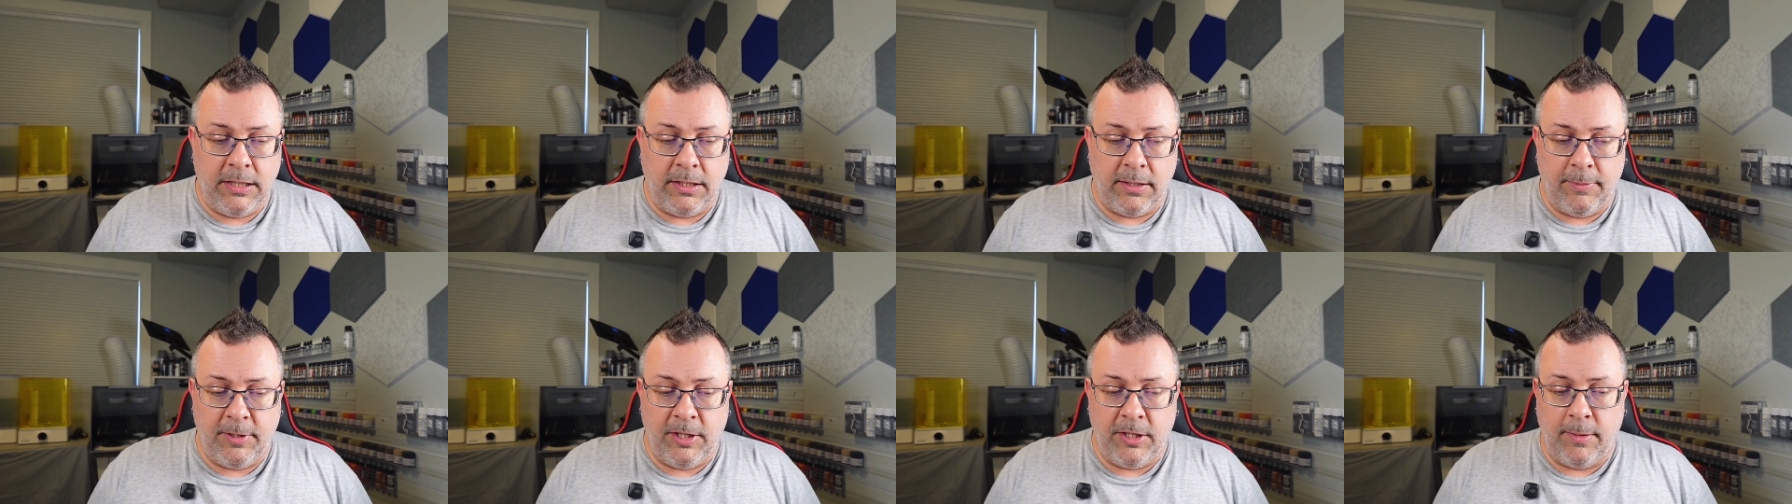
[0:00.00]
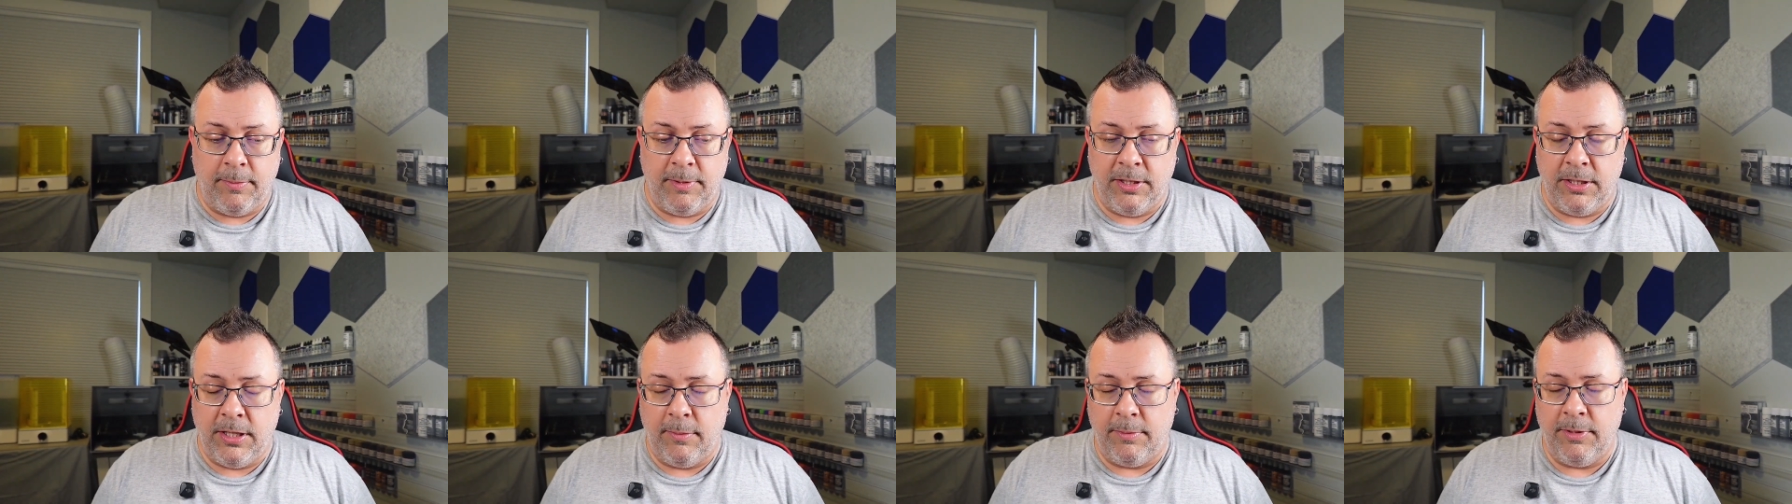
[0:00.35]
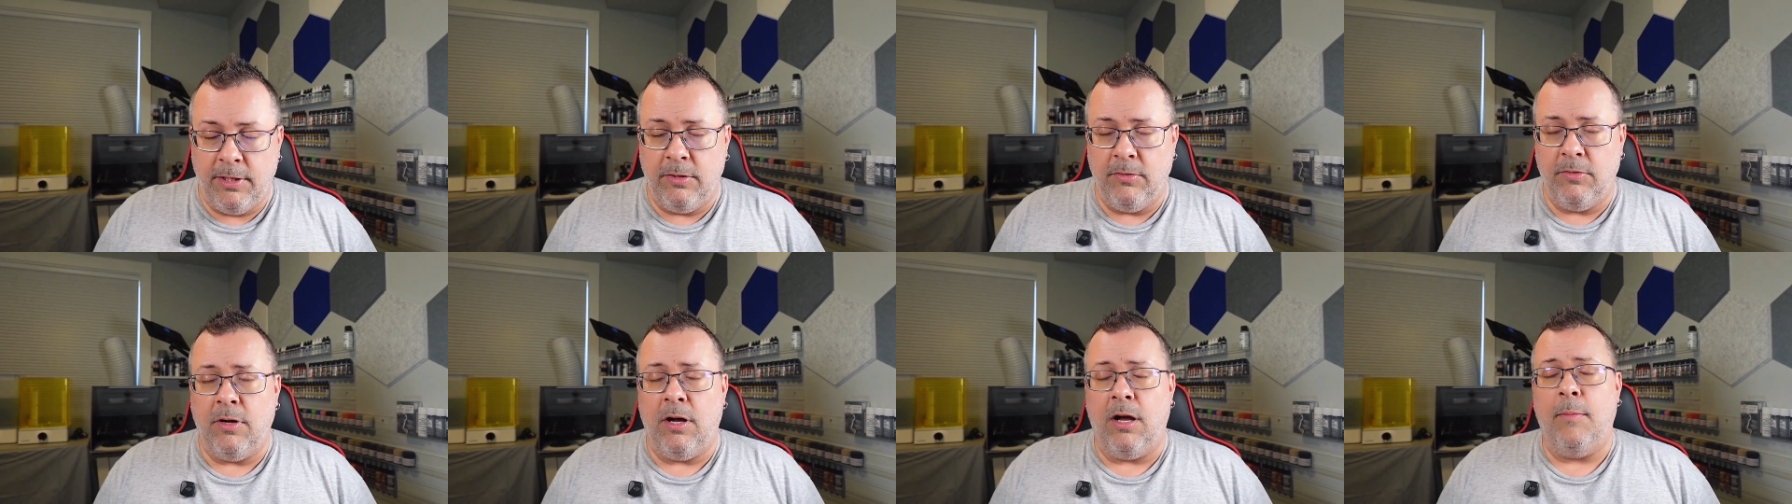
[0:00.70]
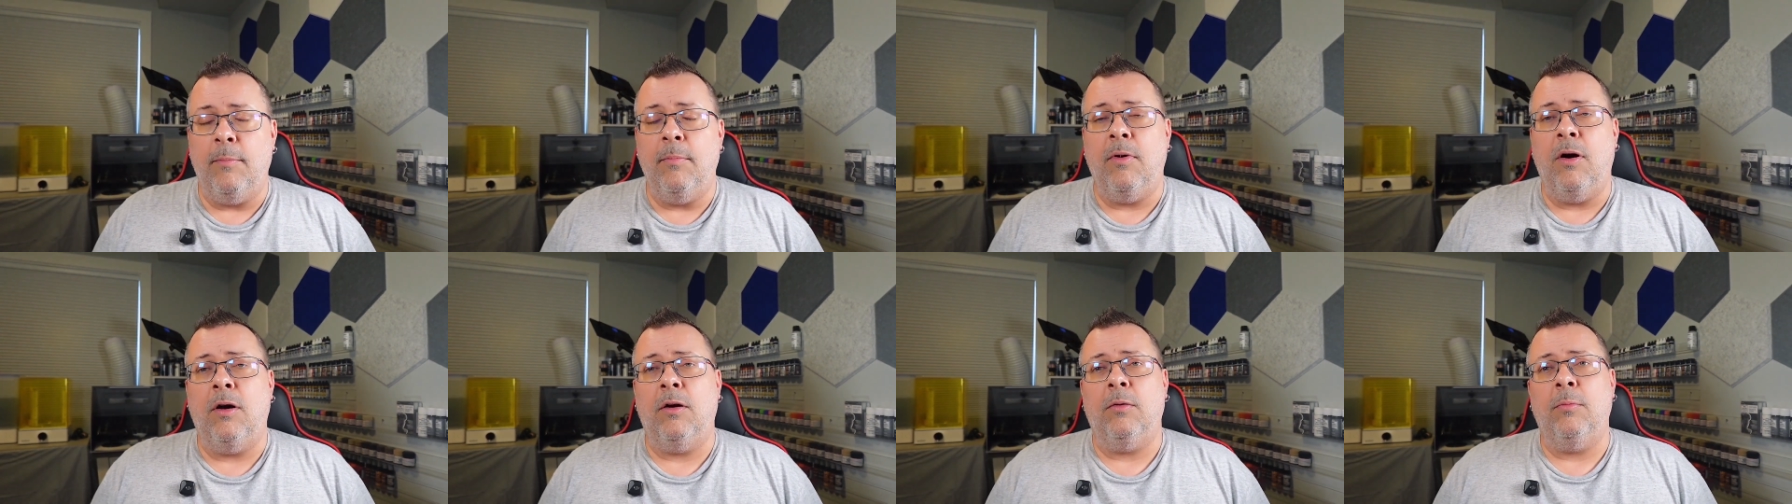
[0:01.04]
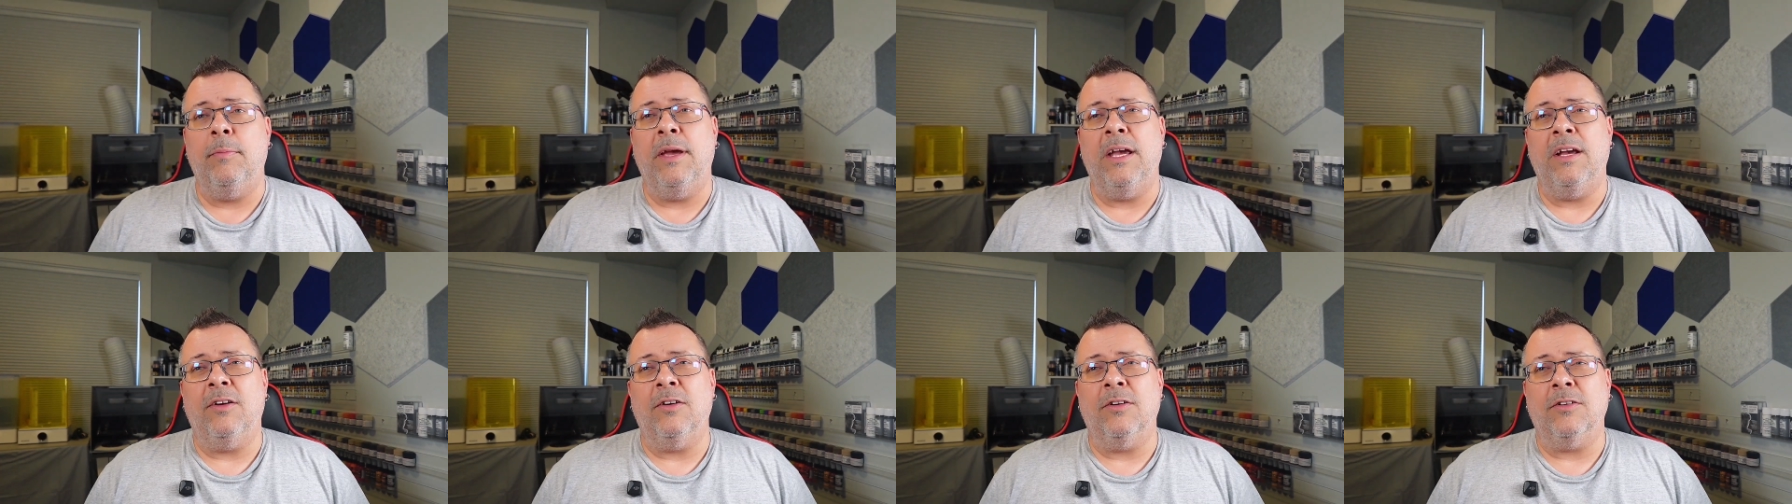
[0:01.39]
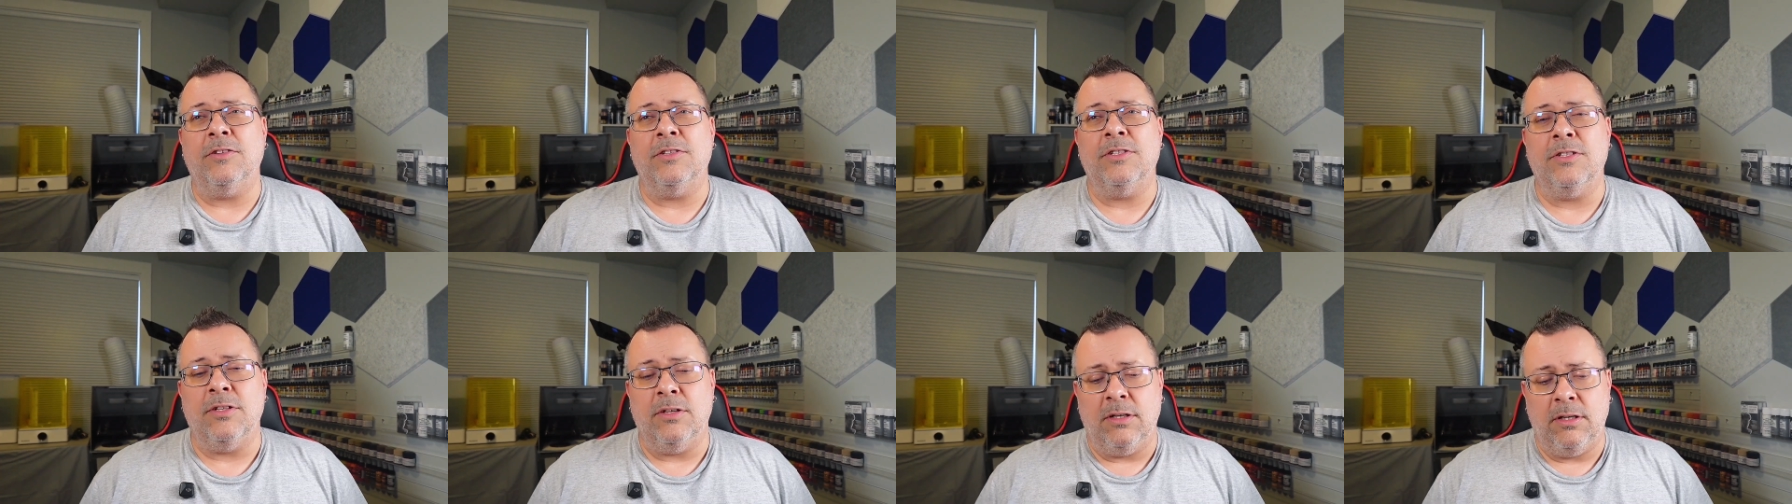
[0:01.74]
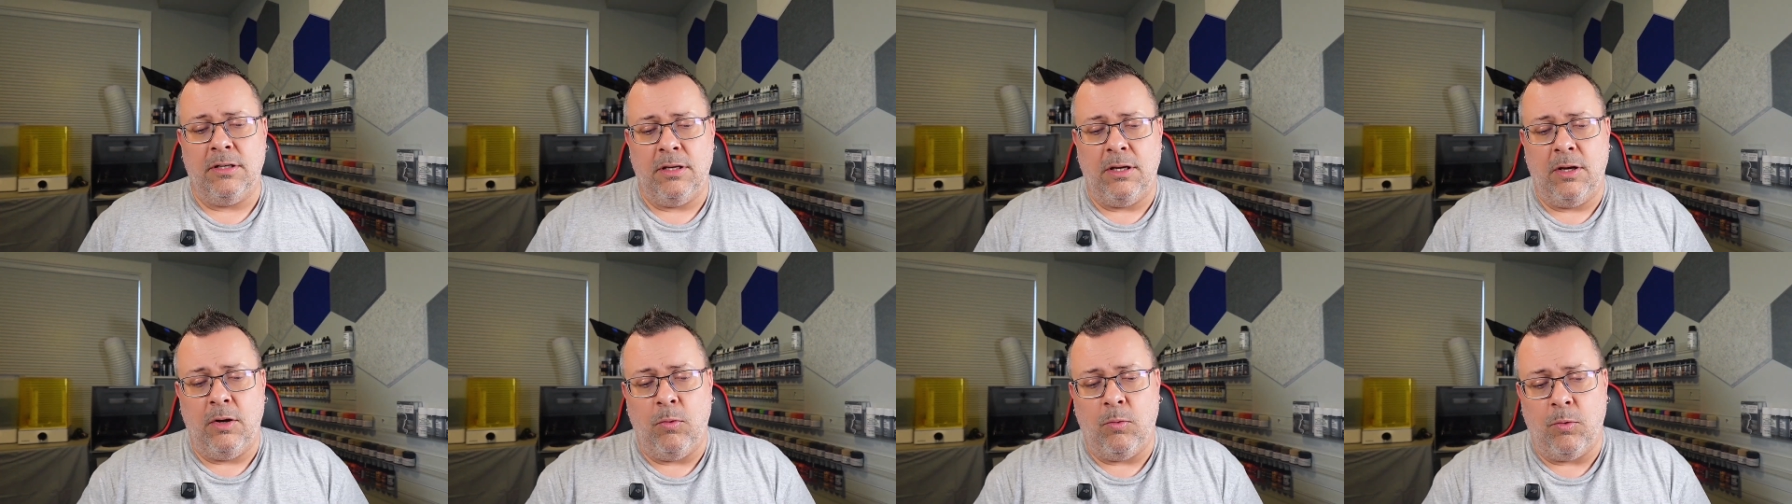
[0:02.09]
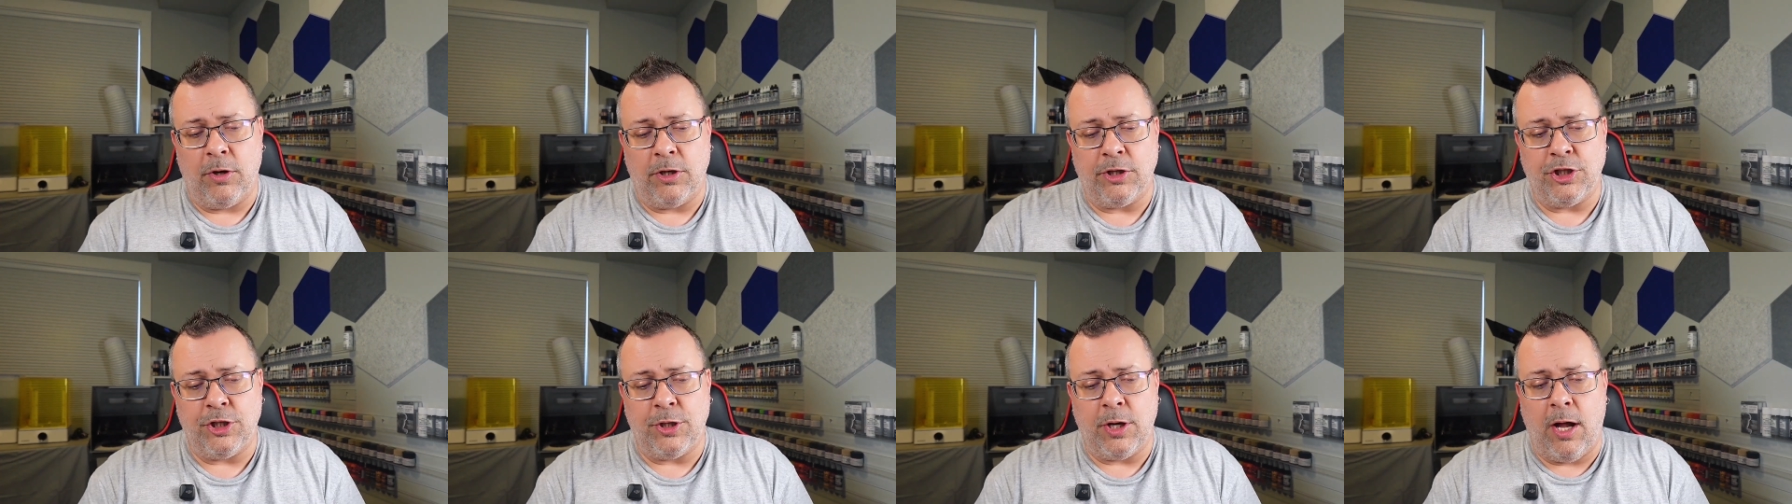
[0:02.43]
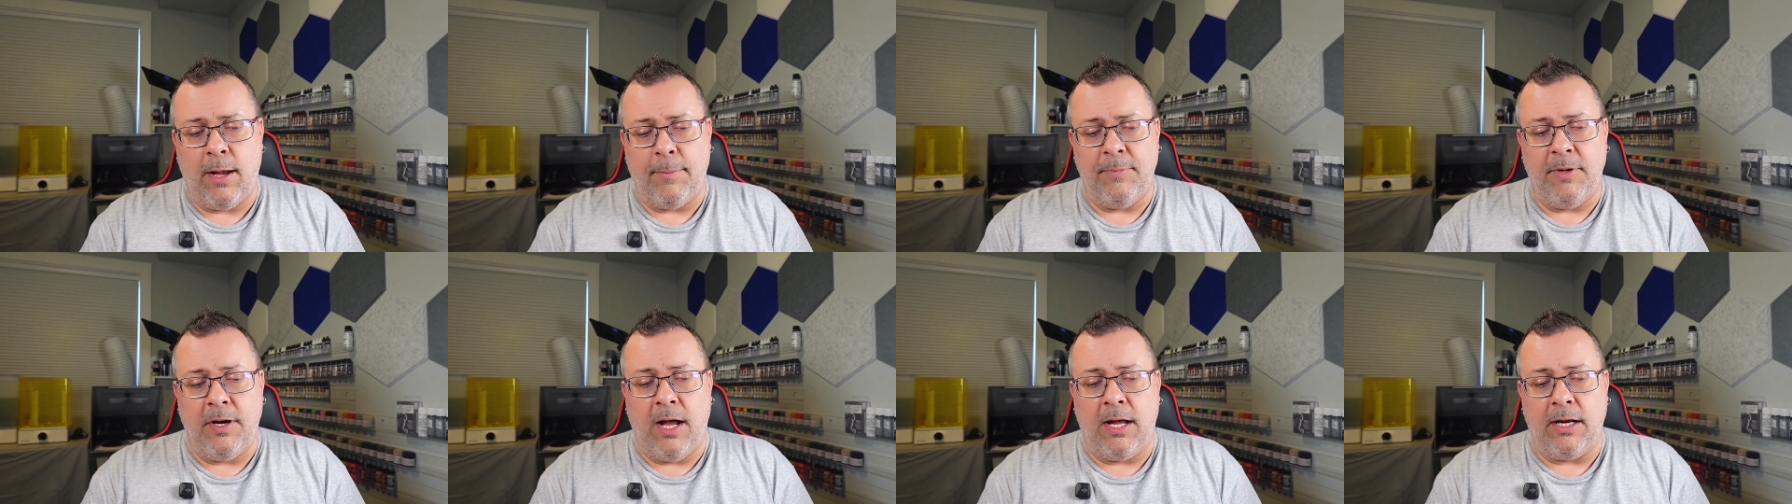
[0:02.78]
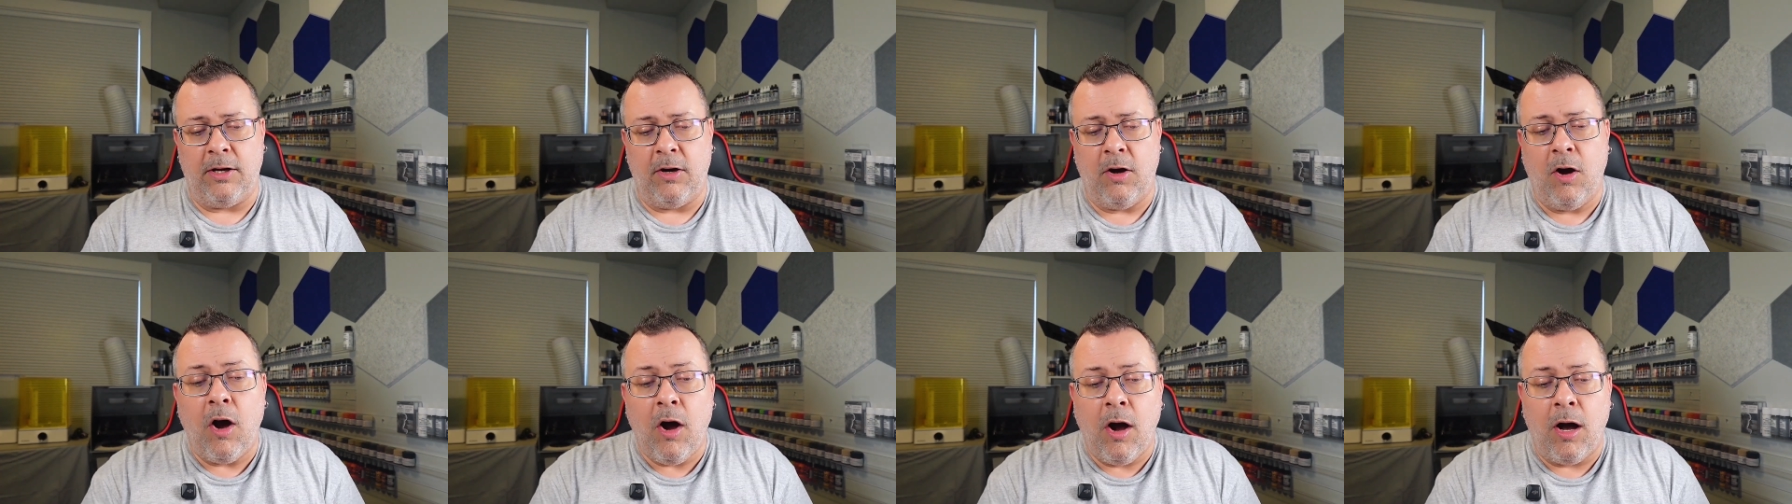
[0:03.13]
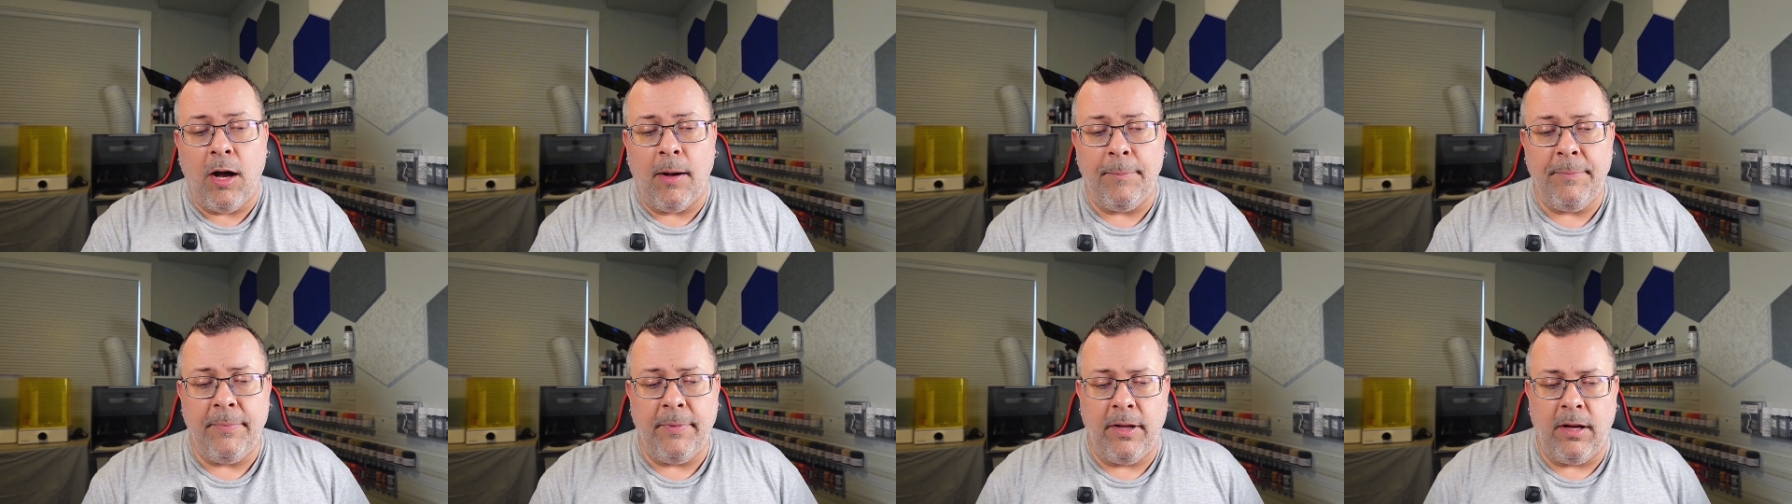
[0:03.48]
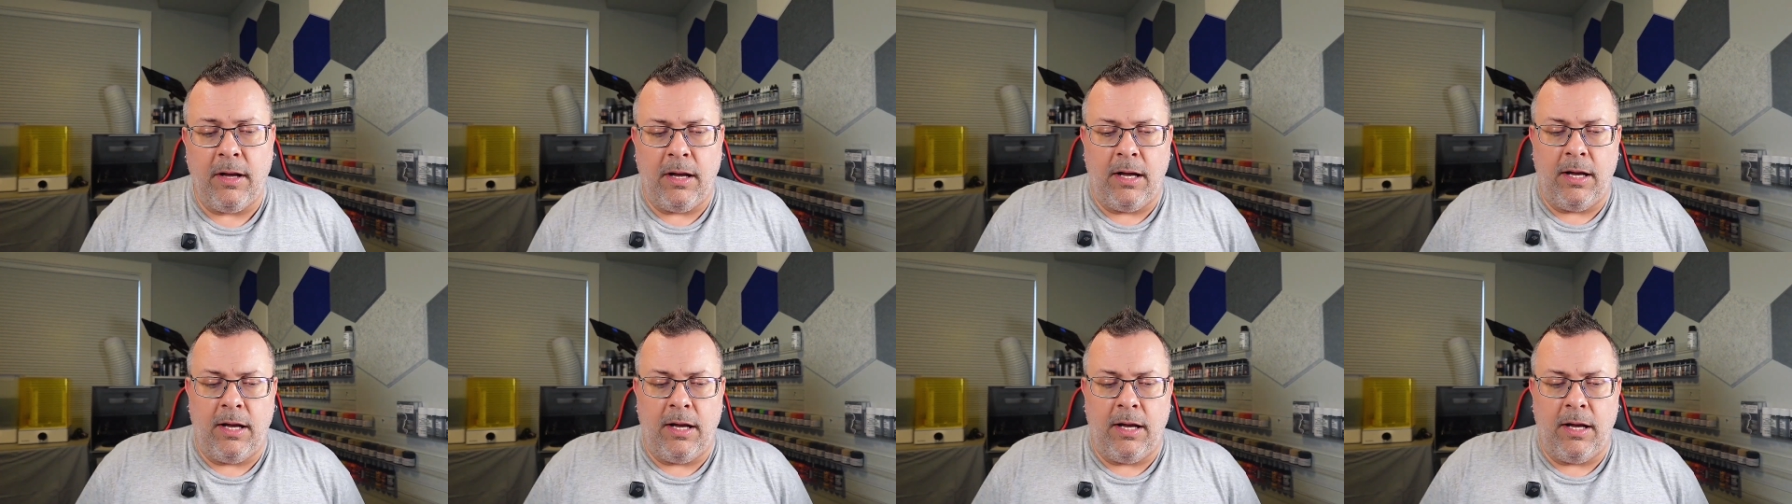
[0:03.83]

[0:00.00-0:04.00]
www.modelmakersworkshop.com.